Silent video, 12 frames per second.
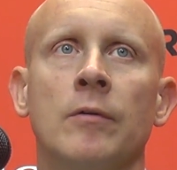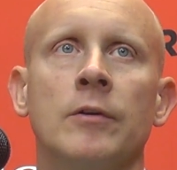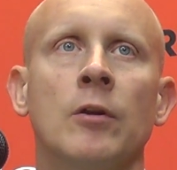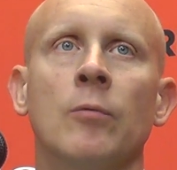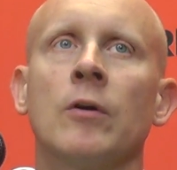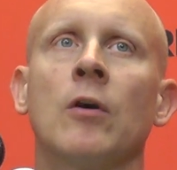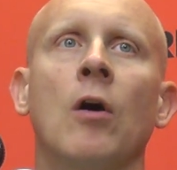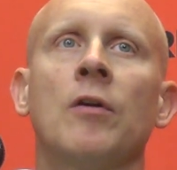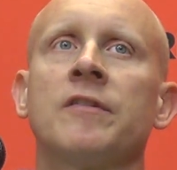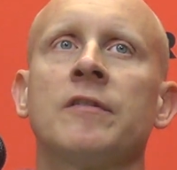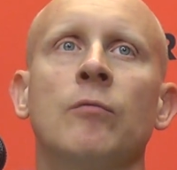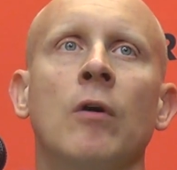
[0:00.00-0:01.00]
You know,
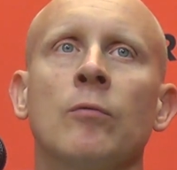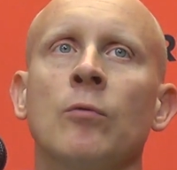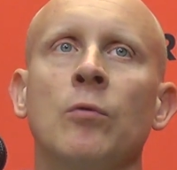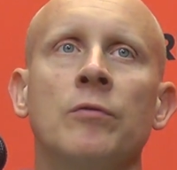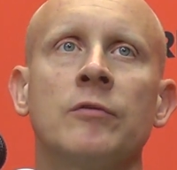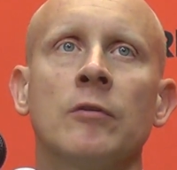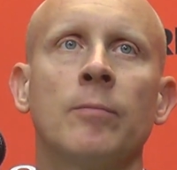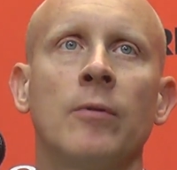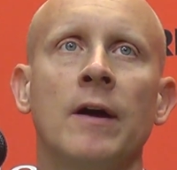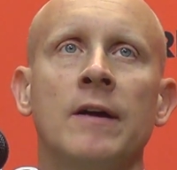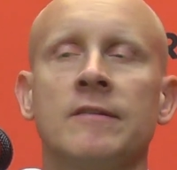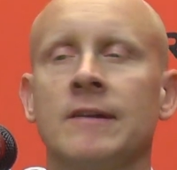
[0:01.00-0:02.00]
regardless of what rules are in
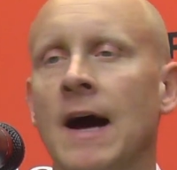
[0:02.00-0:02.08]
place,